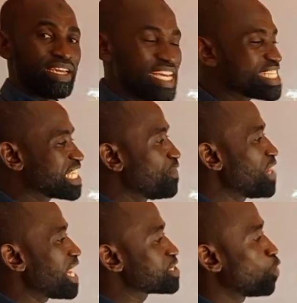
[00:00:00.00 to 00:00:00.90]
is given
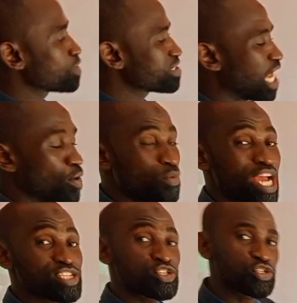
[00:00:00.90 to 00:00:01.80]
as what now?
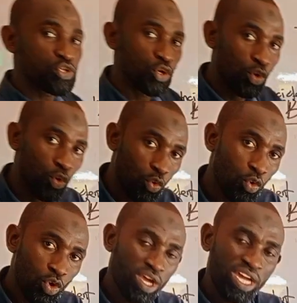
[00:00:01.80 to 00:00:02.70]
Ratio
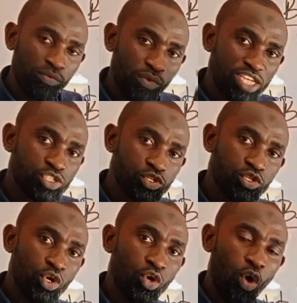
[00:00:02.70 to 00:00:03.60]

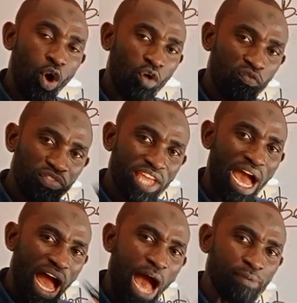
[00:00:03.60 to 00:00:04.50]
of
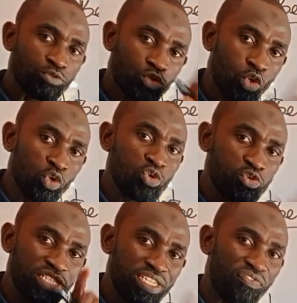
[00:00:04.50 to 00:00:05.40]
their absolute
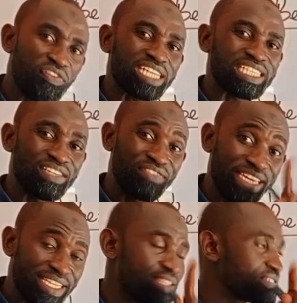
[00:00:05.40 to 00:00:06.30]
refractive
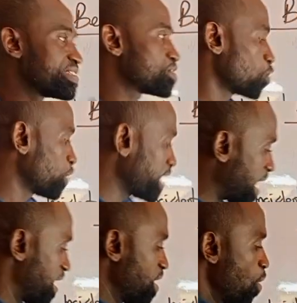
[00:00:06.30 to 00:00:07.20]
indices. So
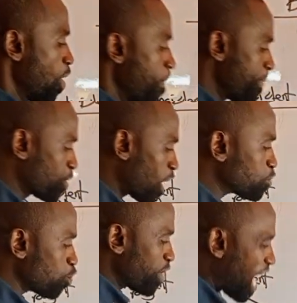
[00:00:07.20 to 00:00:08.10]
here,
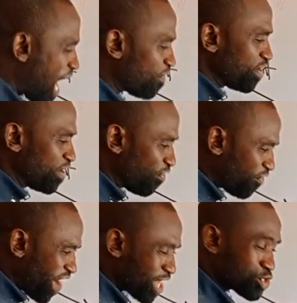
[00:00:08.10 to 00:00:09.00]
because we have
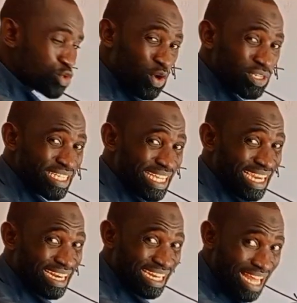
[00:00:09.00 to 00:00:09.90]
refraction
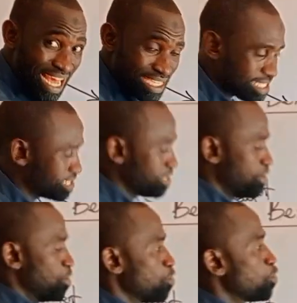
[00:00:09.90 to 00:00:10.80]
in glass,
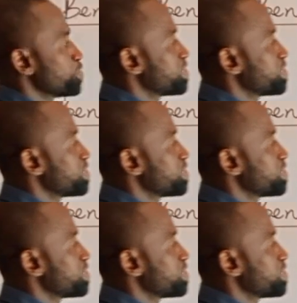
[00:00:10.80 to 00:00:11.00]
we